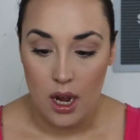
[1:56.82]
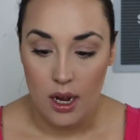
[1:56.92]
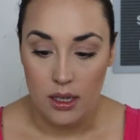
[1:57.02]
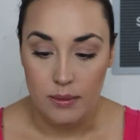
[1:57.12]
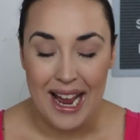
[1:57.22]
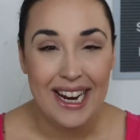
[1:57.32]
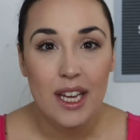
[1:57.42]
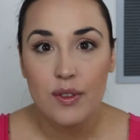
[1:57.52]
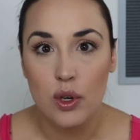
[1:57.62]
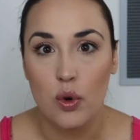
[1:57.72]
Um, I
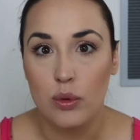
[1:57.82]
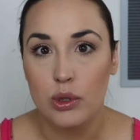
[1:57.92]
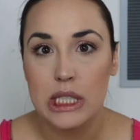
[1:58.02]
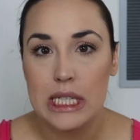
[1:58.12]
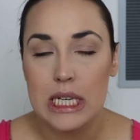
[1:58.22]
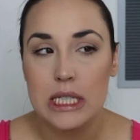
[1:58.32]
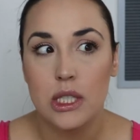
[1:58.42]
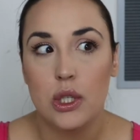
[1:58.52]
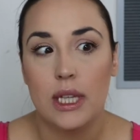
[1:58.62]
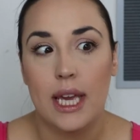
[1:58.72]
have normal skin,
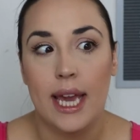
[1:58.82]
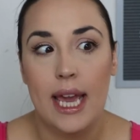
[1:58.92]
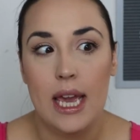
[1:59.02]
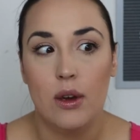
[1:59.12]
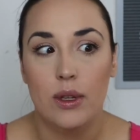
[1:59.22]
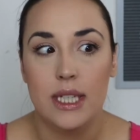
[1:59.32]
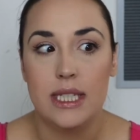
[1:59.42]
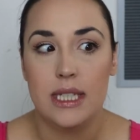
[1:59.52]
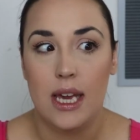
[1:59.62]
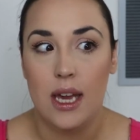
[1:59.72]
so like I can't really
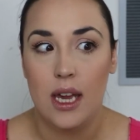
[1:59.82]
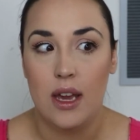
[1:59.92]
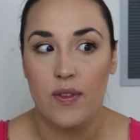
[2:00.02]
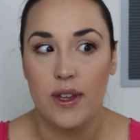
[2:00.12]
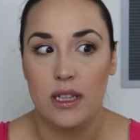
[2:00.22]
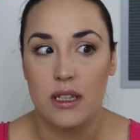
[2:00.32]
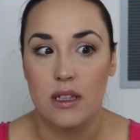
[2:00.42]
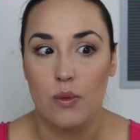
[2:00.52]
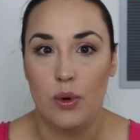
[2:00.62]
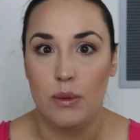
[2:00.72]
say if it
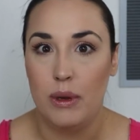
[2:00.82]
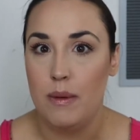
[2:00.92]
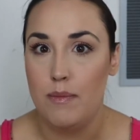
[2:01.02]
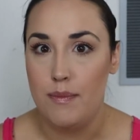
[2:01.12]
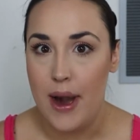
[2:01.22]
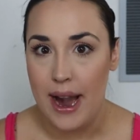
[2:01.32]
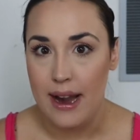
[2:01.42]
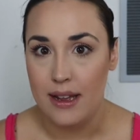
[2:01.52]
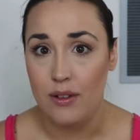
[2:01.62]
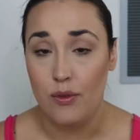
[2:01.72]
would be
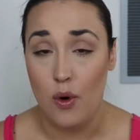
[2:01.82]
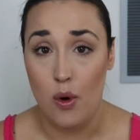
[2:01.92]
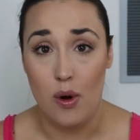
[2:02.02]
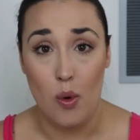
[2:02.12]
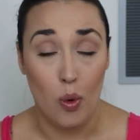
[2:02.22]
bad for